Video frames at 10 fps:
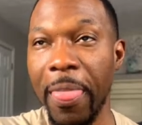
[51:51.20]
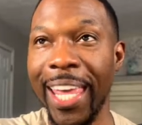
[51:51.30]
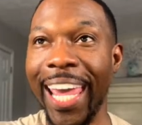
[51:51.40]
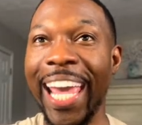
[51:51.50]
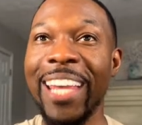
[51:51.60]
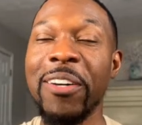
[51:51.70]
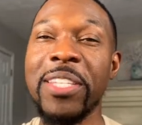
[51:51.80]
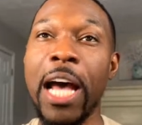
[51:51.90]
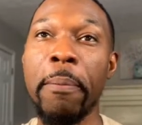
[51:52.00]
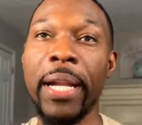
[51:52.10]
And on
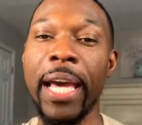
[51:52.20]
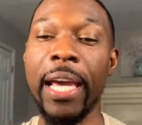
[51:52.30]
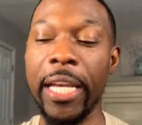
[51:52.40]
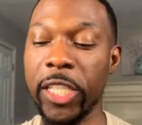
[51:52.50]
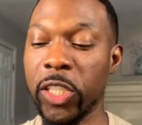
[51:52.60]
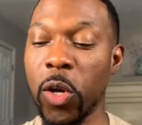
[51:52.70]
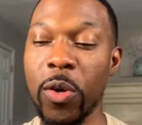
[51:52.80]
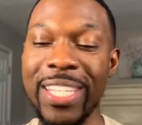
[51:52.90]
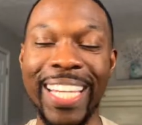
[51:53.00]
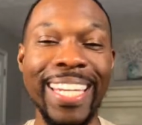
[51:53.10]
top of that, it
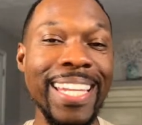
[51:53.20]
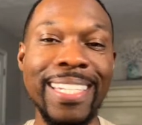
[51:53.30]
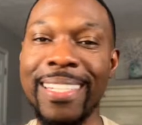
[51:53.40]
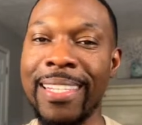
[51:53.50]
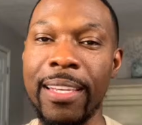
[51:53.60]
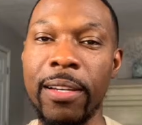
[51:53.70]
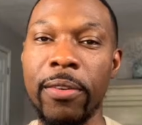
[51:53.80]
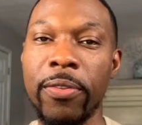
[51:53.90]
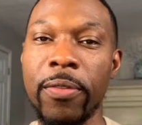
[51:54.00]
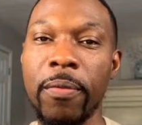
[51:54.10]
shows
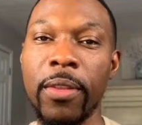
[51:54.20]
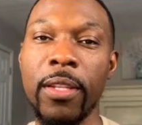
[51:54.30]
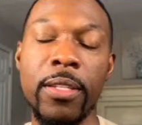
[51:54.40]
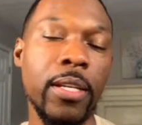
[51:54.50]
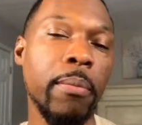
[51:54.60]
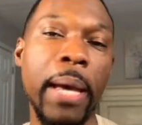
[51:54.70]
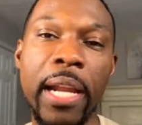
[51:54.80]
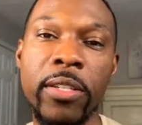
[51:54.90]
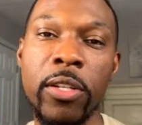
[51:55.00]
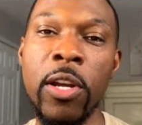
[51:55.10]
initiative to the
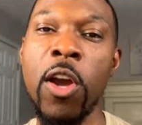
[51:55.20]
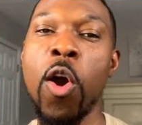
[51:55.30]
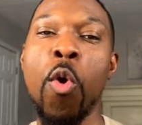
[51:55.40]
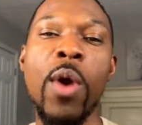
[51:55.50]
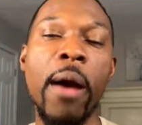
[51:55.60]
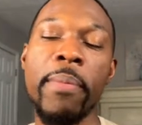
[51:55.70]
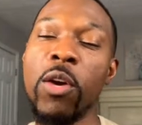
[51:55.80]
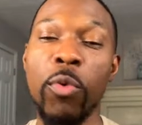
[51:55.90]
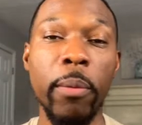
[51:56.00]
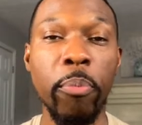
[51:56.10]
manager who I met
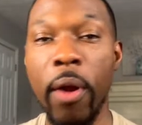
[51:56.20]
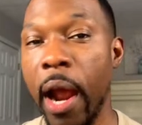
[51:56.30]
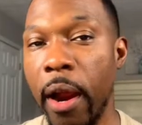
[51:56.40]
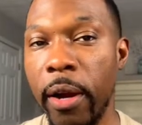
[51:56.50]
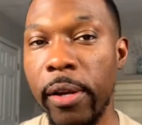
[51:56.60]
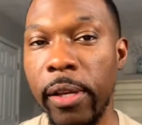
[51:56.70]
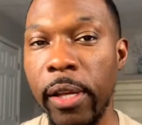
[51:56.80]
with prior.